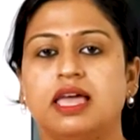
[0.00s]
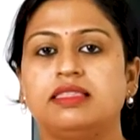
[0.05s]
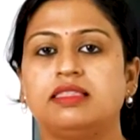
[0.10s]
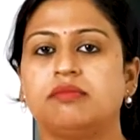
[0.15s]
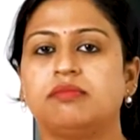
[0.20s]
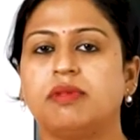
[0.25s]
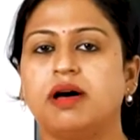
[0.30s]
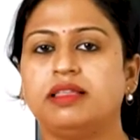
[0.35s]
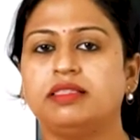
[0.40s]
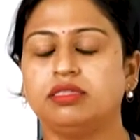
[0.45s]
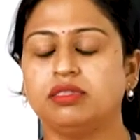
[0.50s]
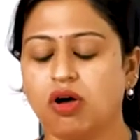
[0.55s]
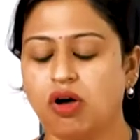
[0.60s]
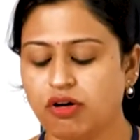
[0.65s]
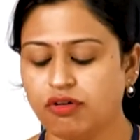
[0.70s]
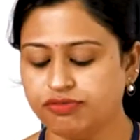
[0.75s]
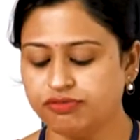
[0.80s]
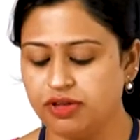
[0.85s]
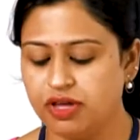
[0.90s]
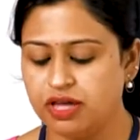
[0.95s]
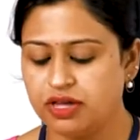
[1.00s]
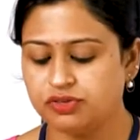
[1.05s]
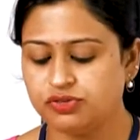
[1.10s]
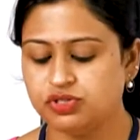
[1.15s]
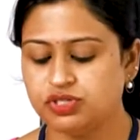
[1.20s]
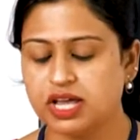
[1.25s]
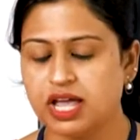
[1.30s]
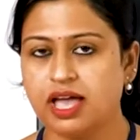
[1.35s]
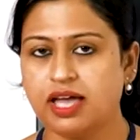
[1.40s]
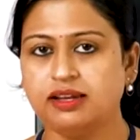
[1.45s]
in the month of
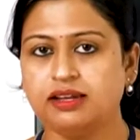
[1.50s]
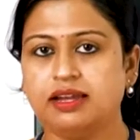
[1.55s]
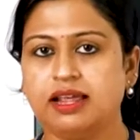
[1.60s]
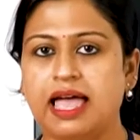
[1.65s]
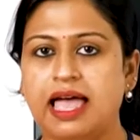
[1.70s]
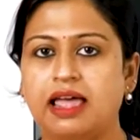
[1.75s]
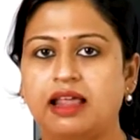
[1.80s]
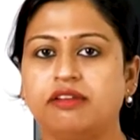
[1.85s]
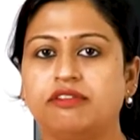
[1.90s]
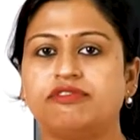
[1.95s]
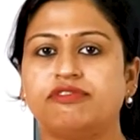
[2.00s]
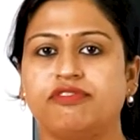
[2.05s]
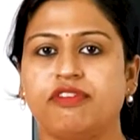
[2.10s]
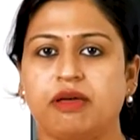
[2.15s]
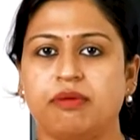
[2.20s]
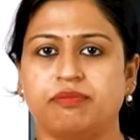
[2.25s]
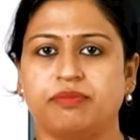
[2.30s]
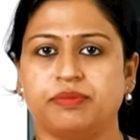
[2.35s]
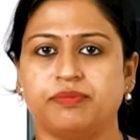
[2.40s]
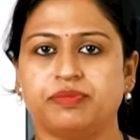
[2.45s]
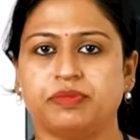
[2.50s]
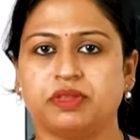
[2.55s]
Jan and Feb.